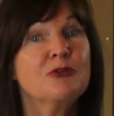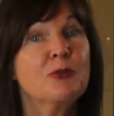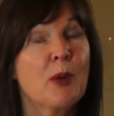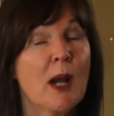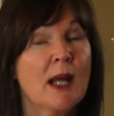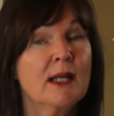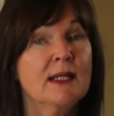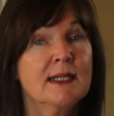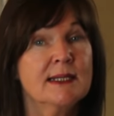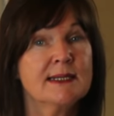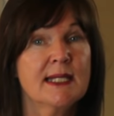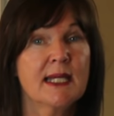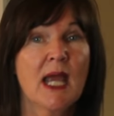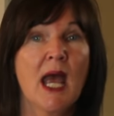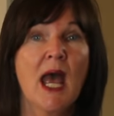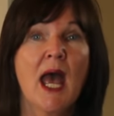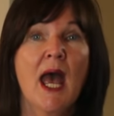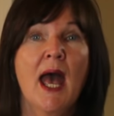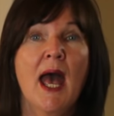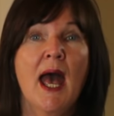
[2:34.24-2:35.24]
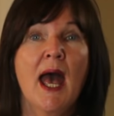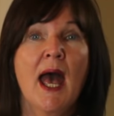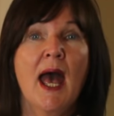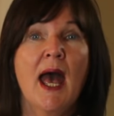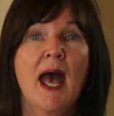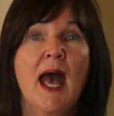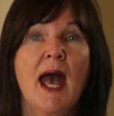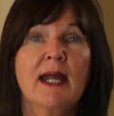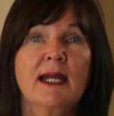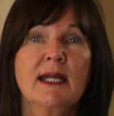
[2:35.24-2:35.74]
of pregnancy
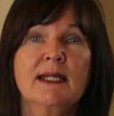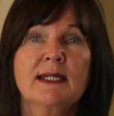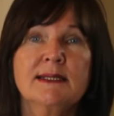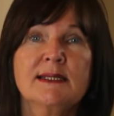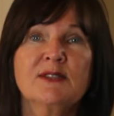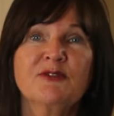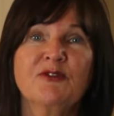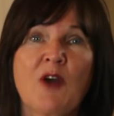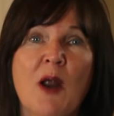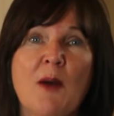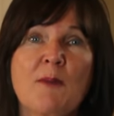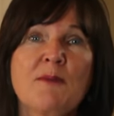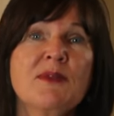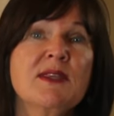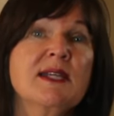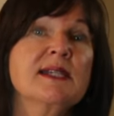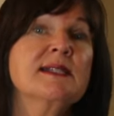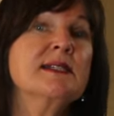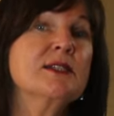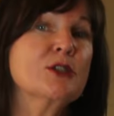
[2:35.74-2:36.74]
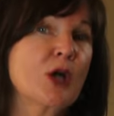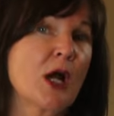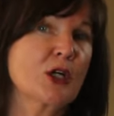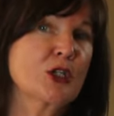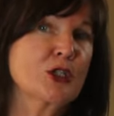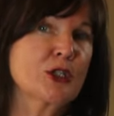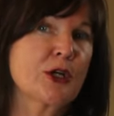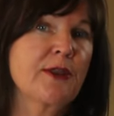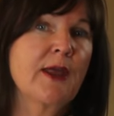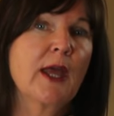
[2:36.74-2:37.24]
and it is from this
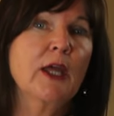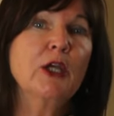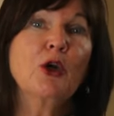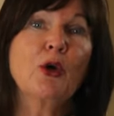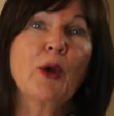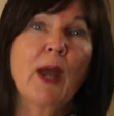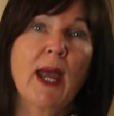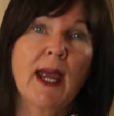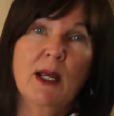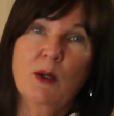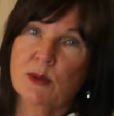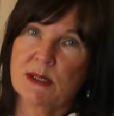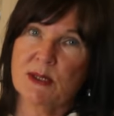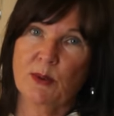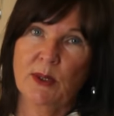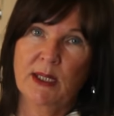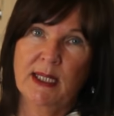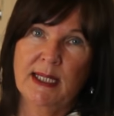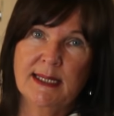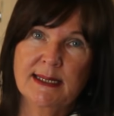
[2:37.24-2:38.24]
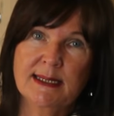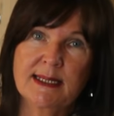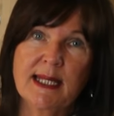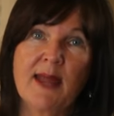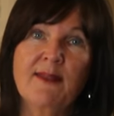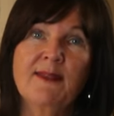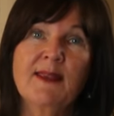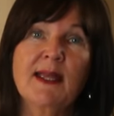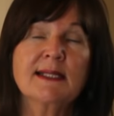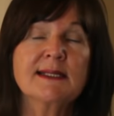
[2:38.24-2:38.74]
structure that your egg was released
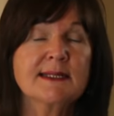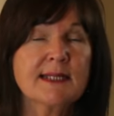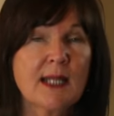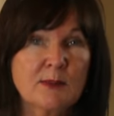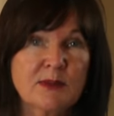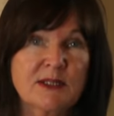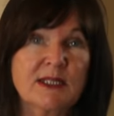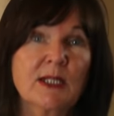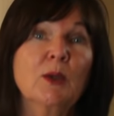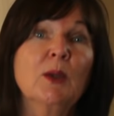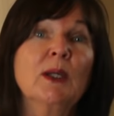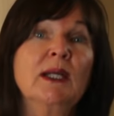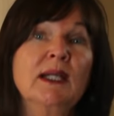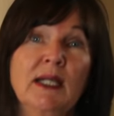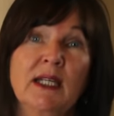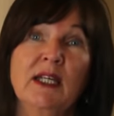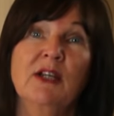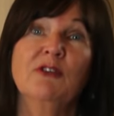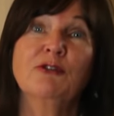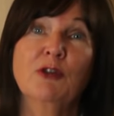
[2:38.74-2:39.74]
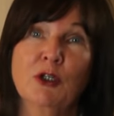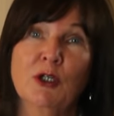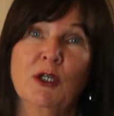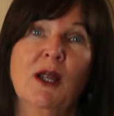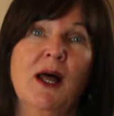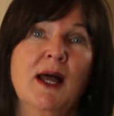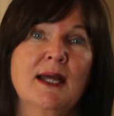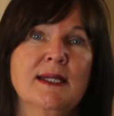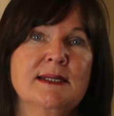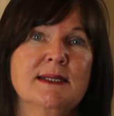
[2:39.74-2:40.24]
and then subsequently
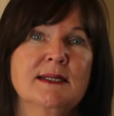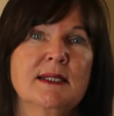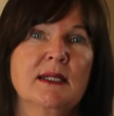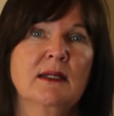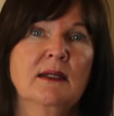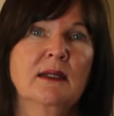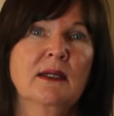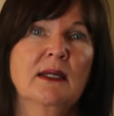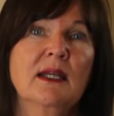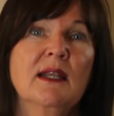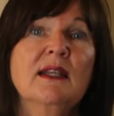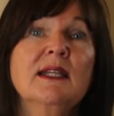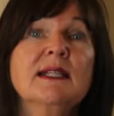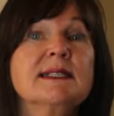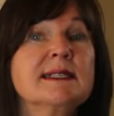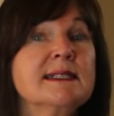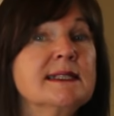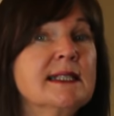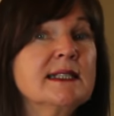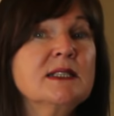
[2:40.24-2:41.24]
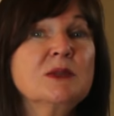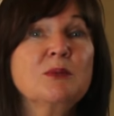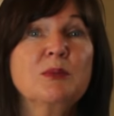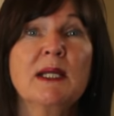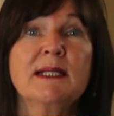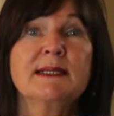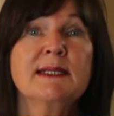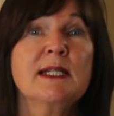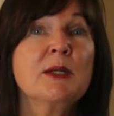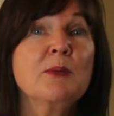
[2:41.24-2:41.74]
fertilized. This cyst
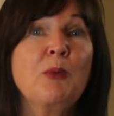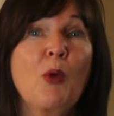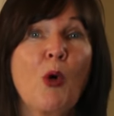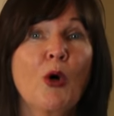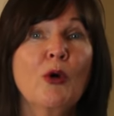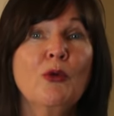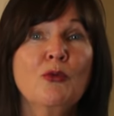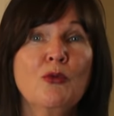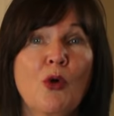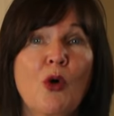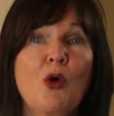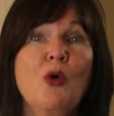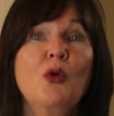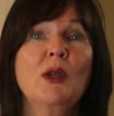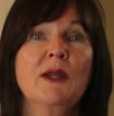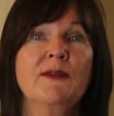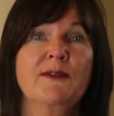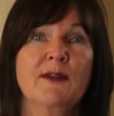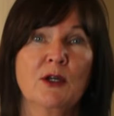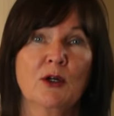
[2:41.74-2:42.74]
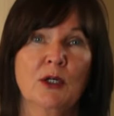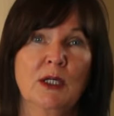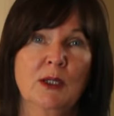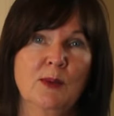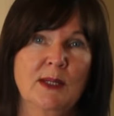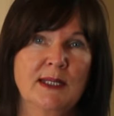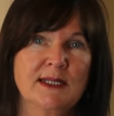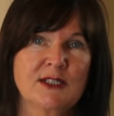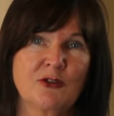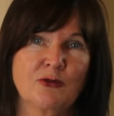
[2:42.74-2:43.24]
plays an important role in the early
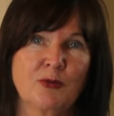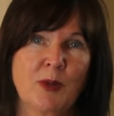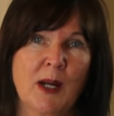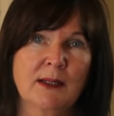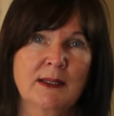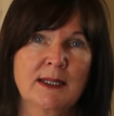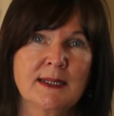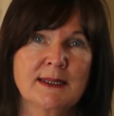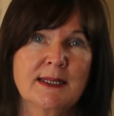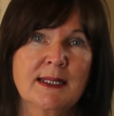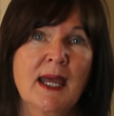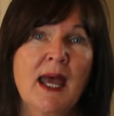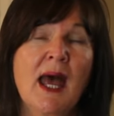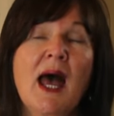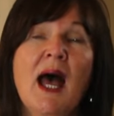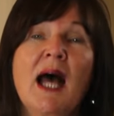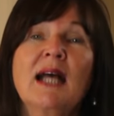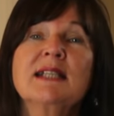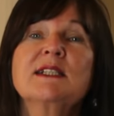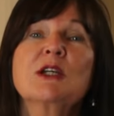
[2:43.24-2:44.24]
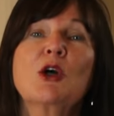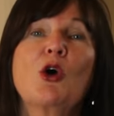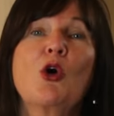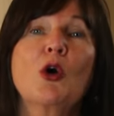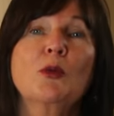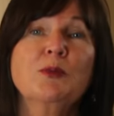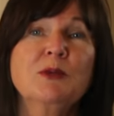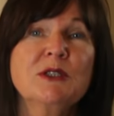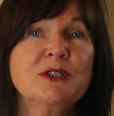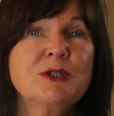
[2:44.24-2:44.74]
weeks of pregnancy as the
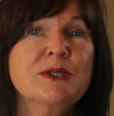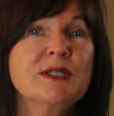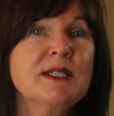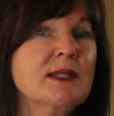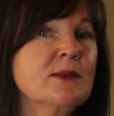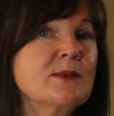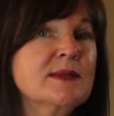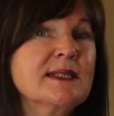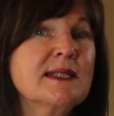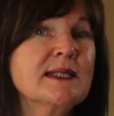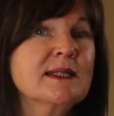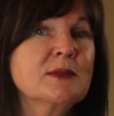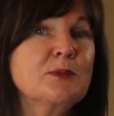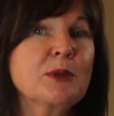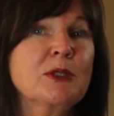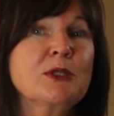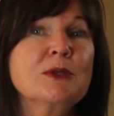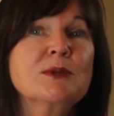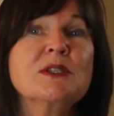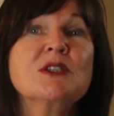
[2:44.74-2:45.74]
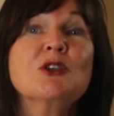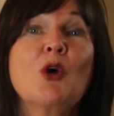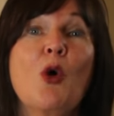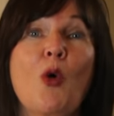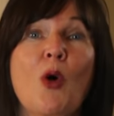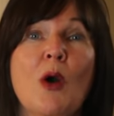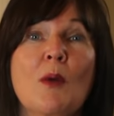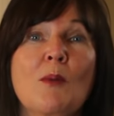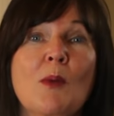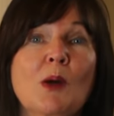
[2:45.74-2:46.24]
corpus luteum cyst produces
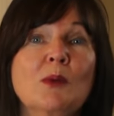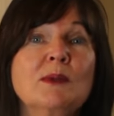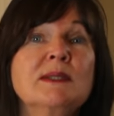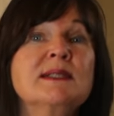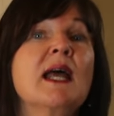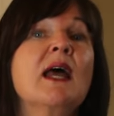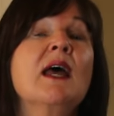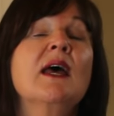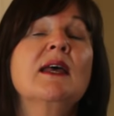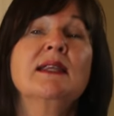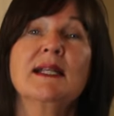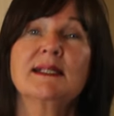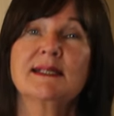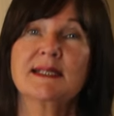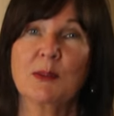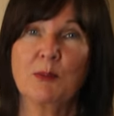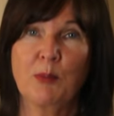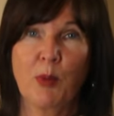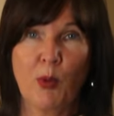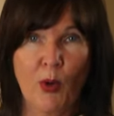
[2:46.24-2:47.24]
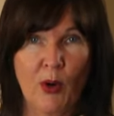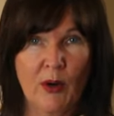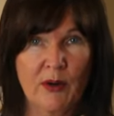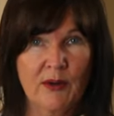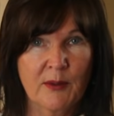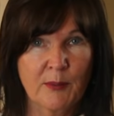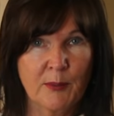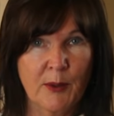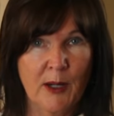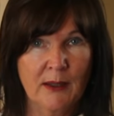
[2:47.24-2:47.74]
hormones that support
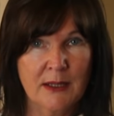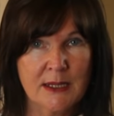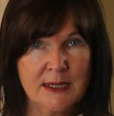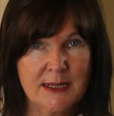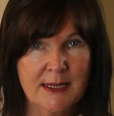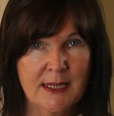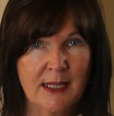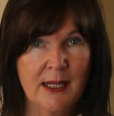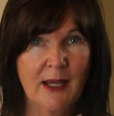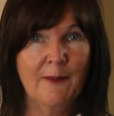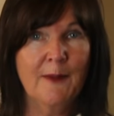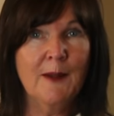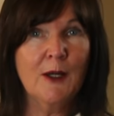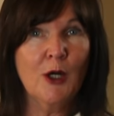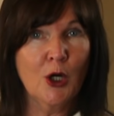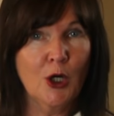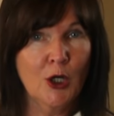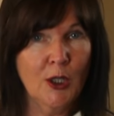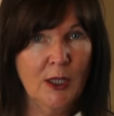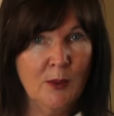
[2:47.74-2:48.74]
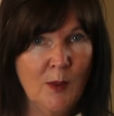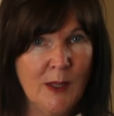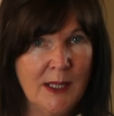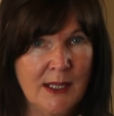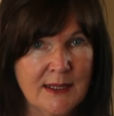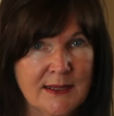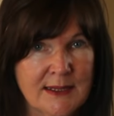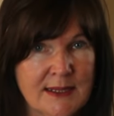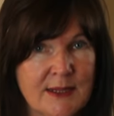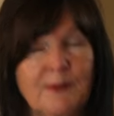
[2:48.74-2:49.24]
the pregnancy in the early
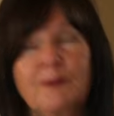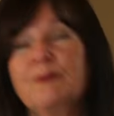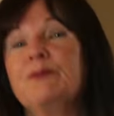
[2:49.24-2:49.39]
weeks.